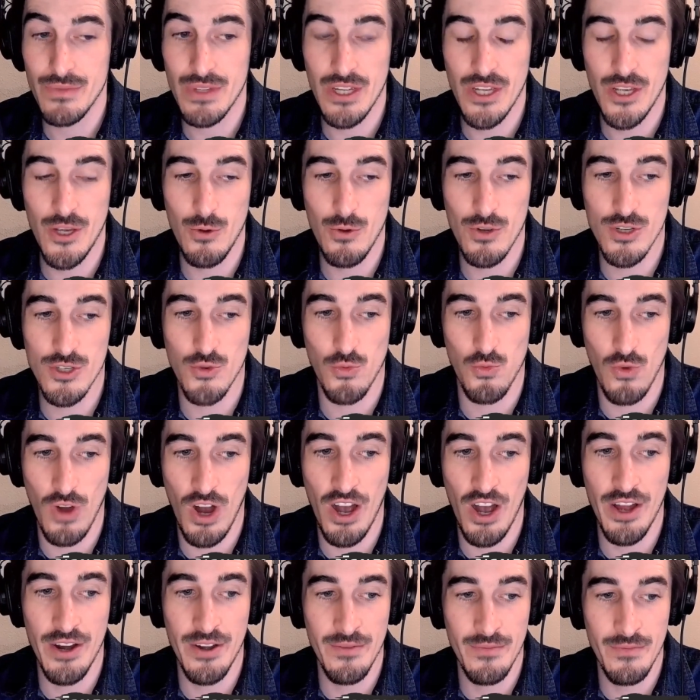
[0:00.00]
He was
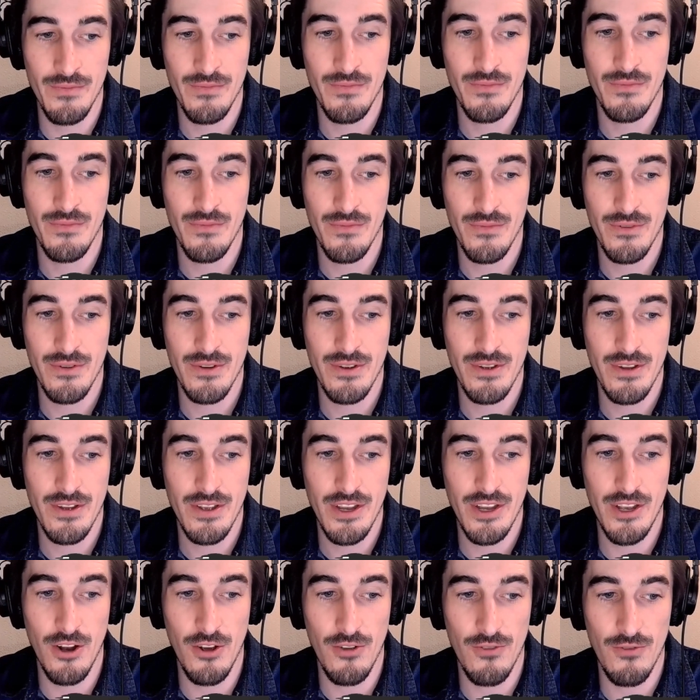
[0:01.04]
run,
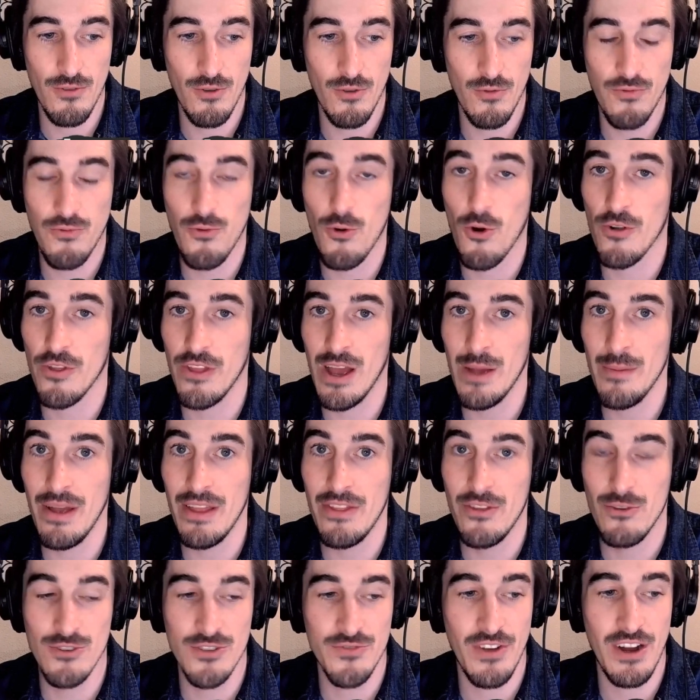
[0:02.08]
for them,
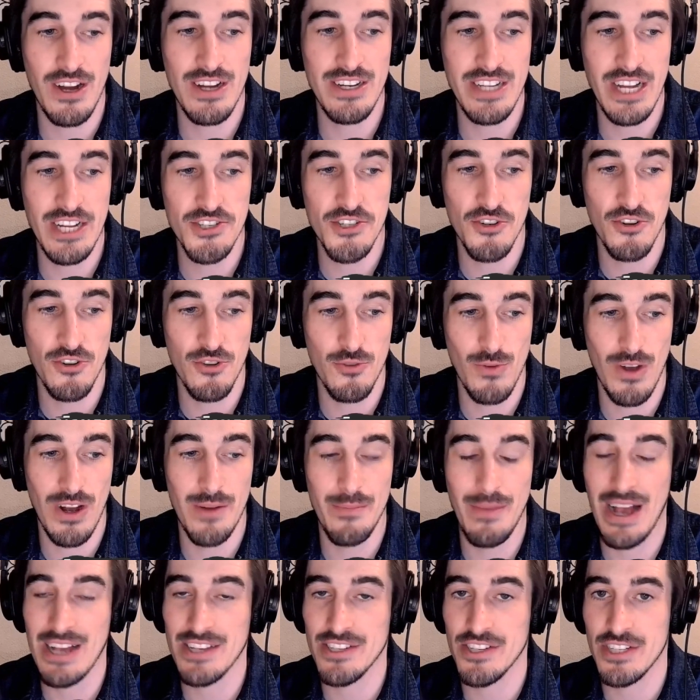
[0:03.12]
and it was very intentional to run
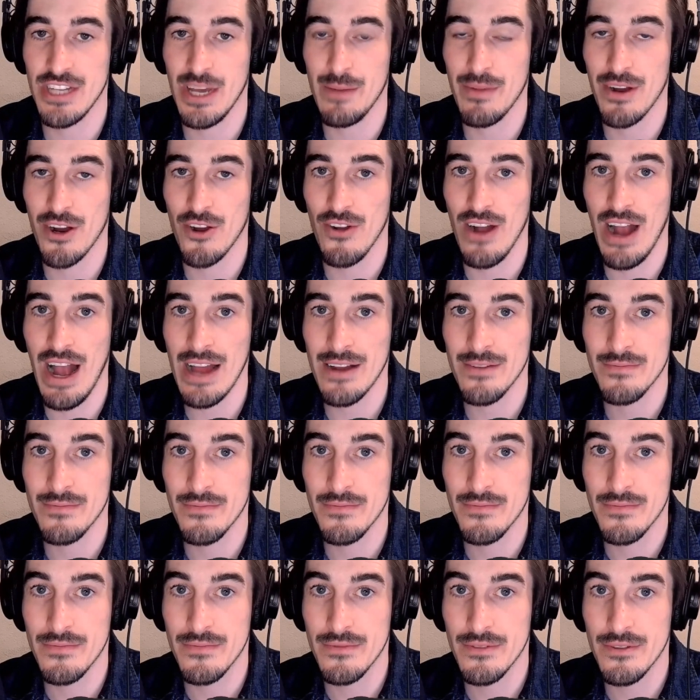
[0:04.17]
him as a Democrat.
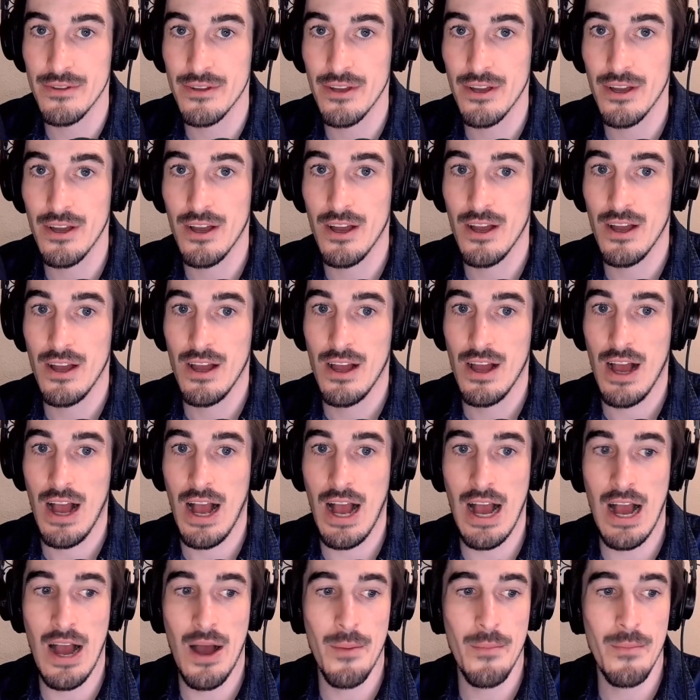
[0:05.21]

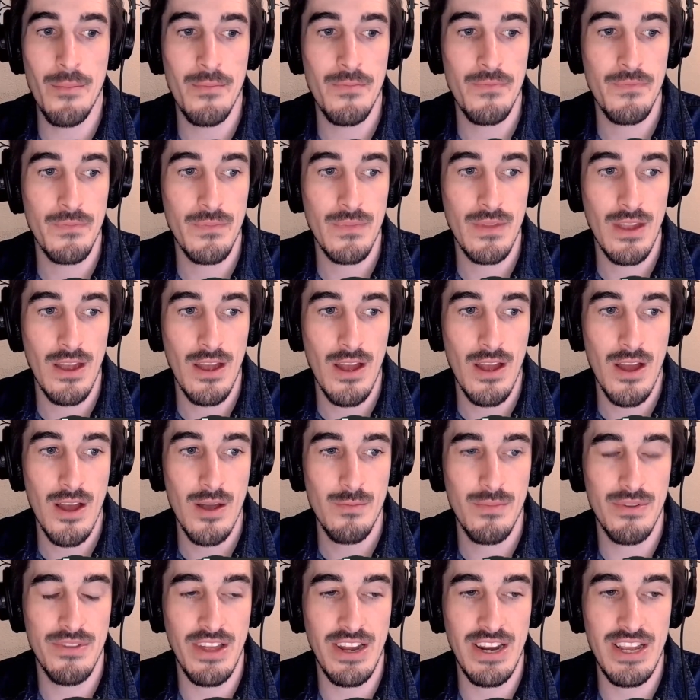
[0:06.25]

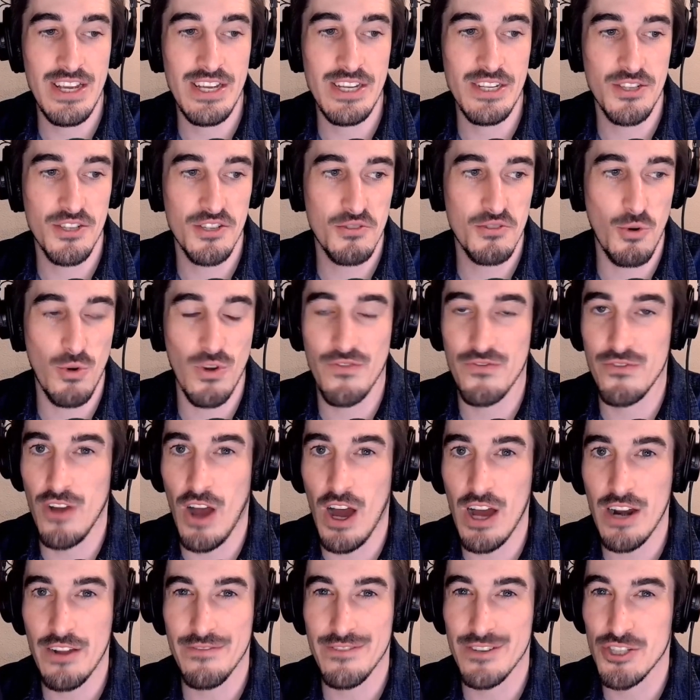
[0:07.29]
But then he's sort of
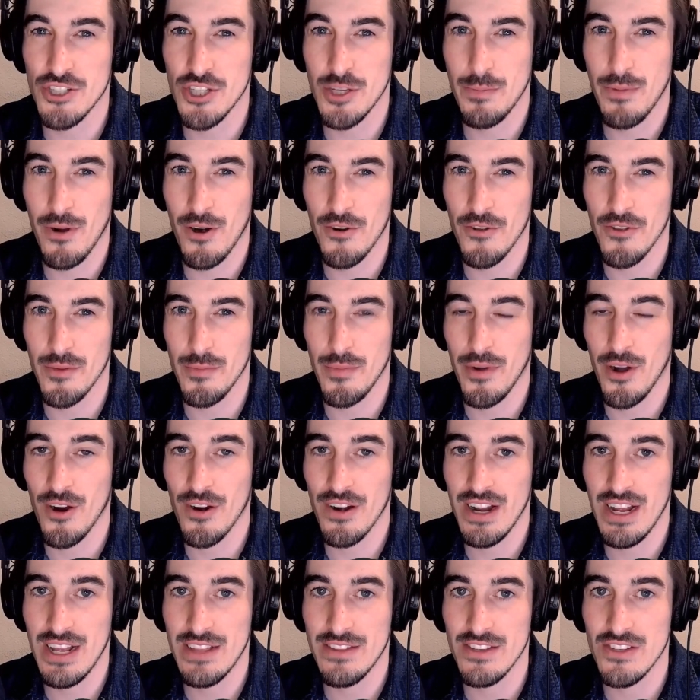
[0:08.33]
not officially part of the
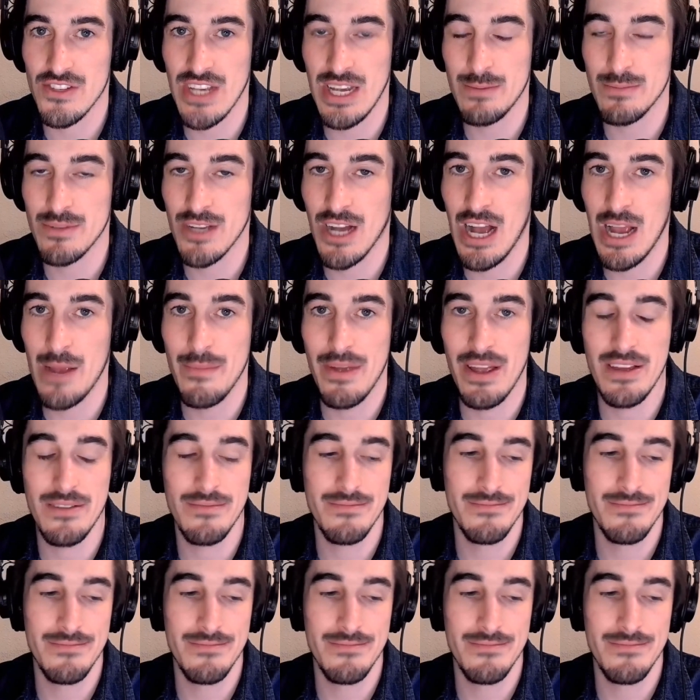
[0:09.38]
party at the same time.